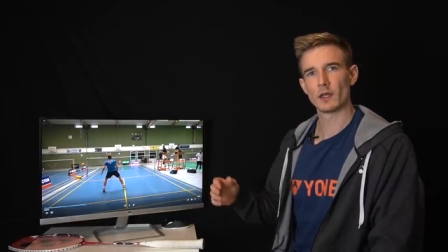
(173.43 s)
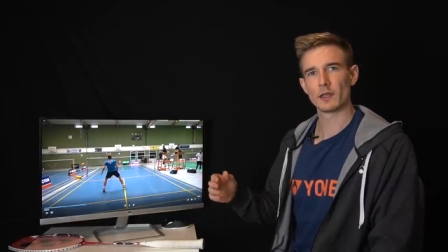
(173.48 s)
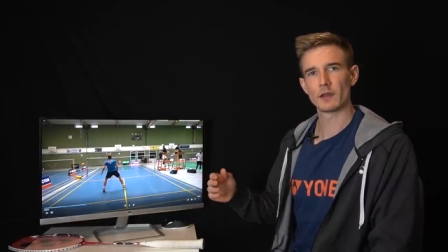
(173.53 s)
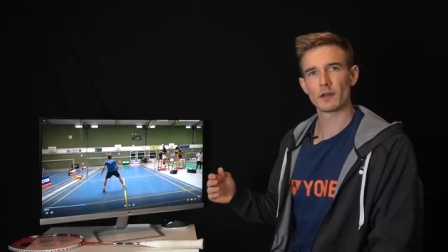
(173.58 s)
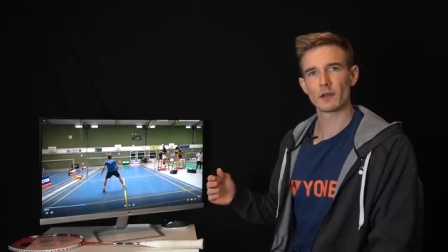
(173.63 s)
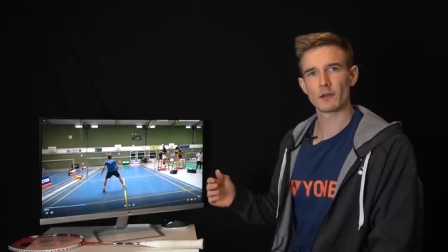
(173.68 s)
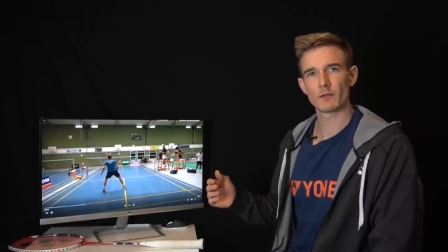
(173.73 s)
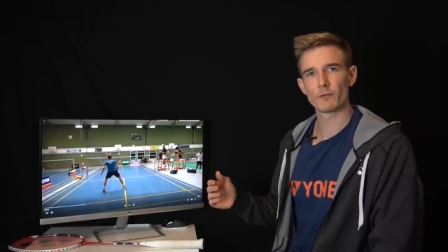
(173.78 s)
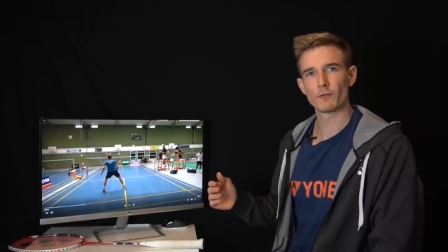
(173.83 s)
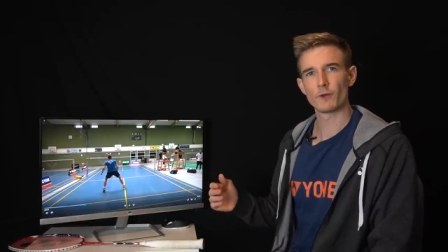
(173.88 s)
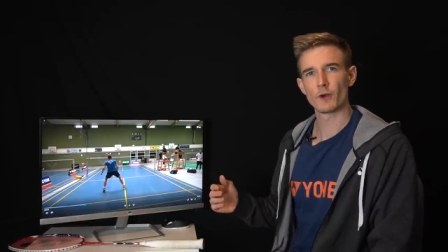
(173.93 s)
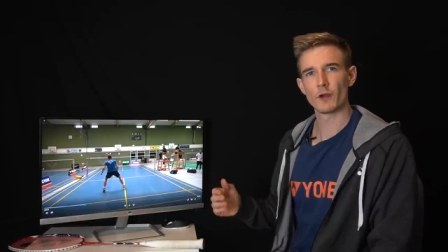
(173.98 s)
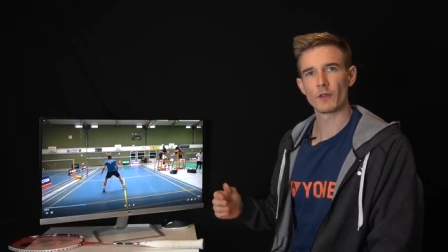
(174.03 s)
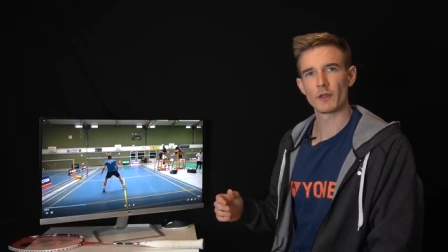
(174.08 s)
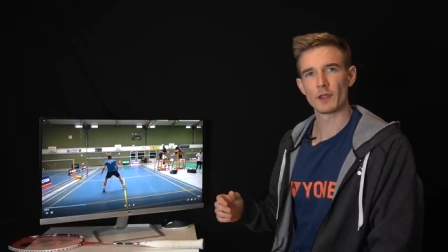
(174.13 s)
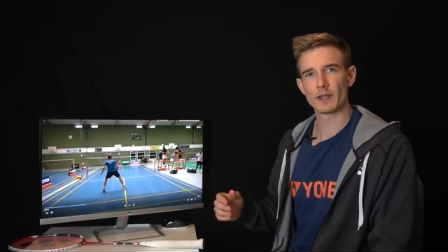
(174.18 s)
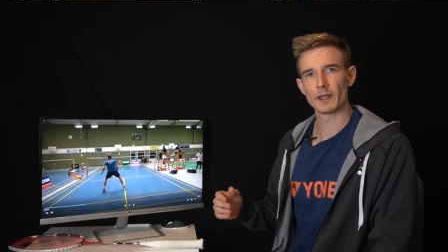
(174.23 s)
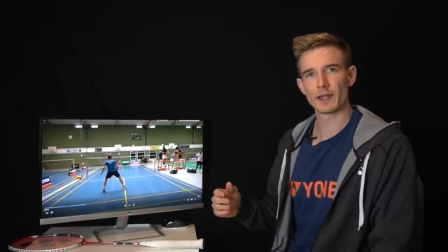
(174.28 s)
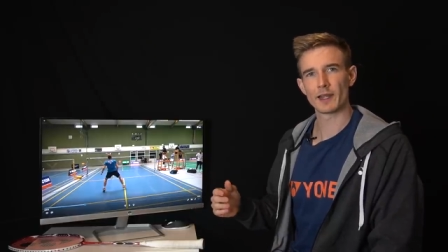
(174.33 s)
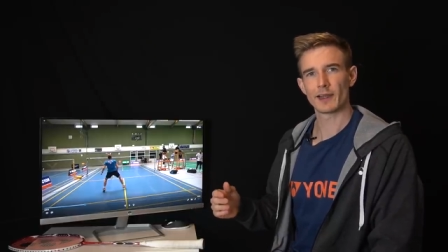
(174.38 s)
and a lot
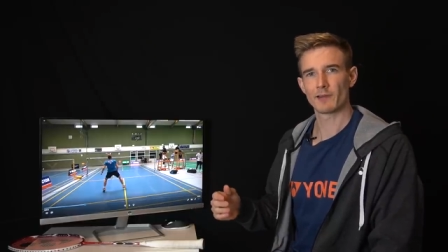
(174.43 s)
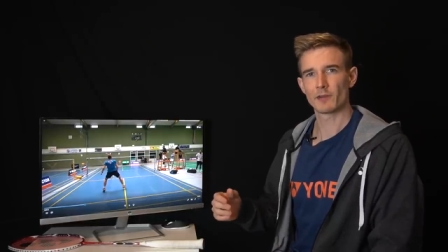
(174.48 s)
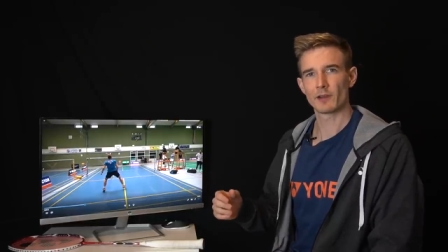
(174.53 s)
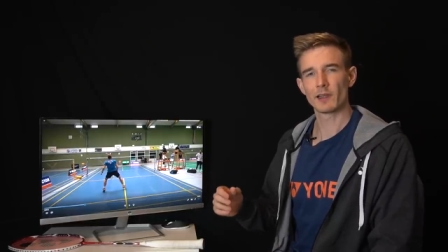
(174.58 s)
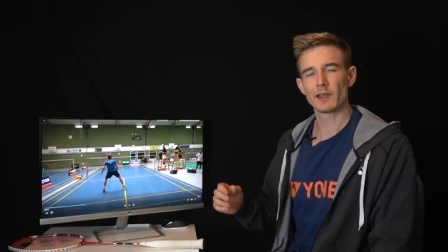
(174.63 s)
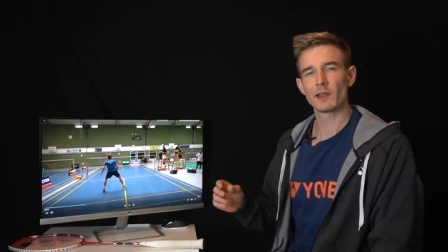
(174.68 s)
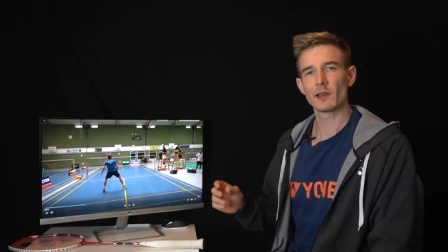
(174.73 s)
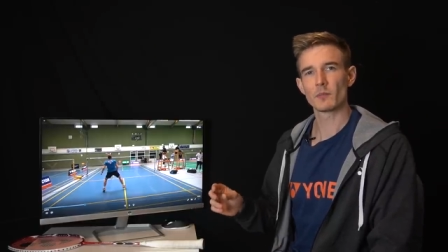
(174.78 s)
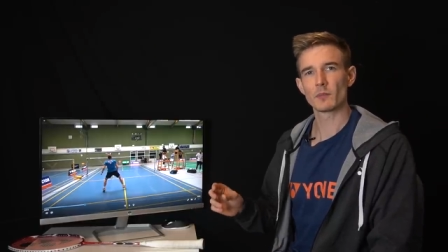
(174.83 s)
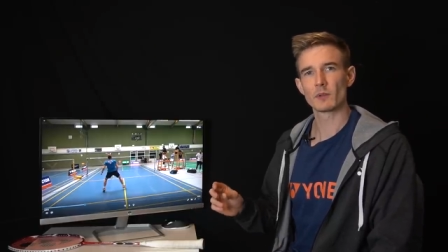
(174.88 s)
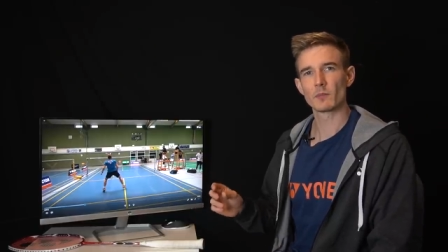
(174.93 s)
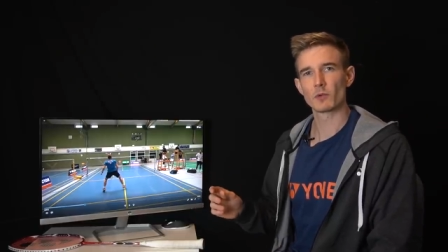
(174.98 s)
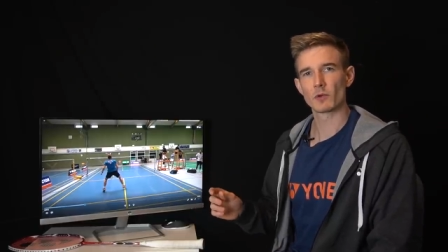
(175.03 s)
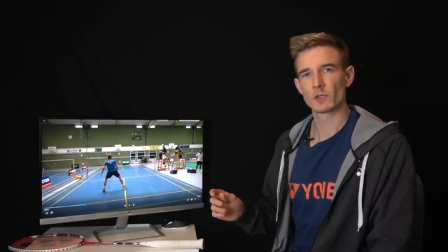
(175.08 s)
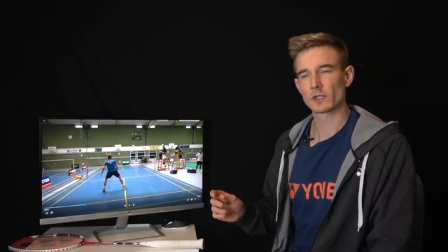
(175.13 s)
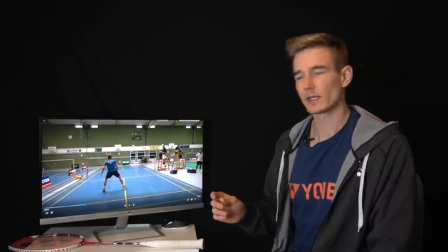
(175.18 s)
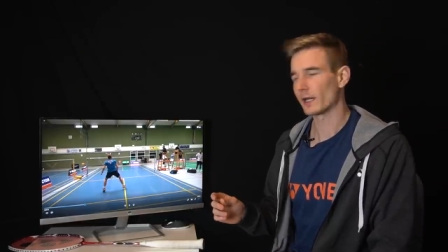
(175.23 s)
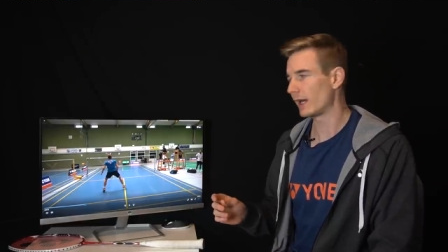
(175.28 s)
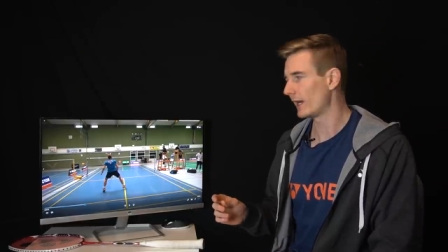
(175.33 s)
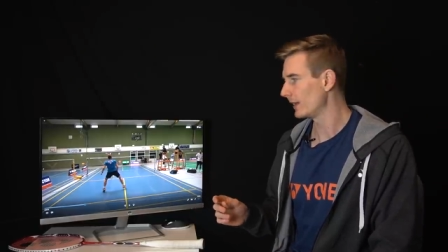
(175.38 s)
further and I have a little bit
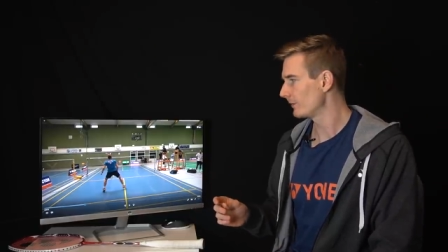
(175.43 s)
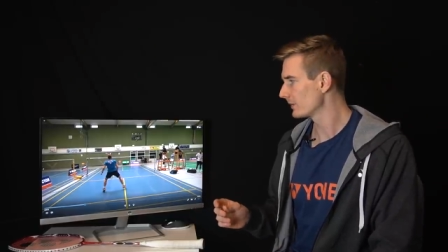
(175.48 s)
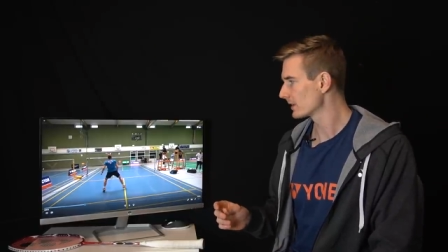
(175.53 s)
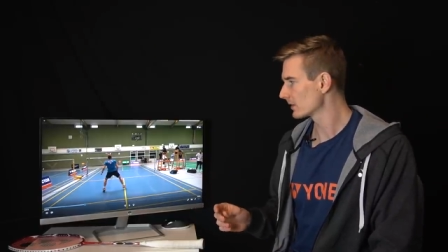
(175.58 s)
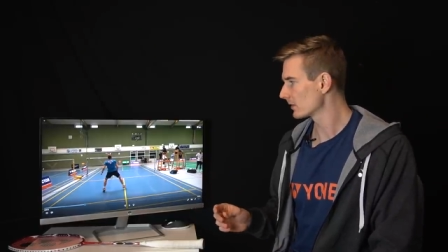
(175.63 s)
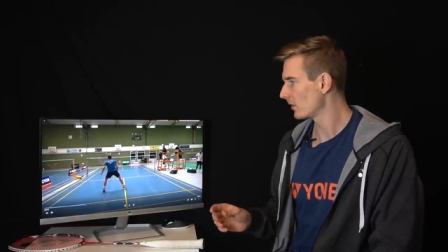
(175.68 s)
more time.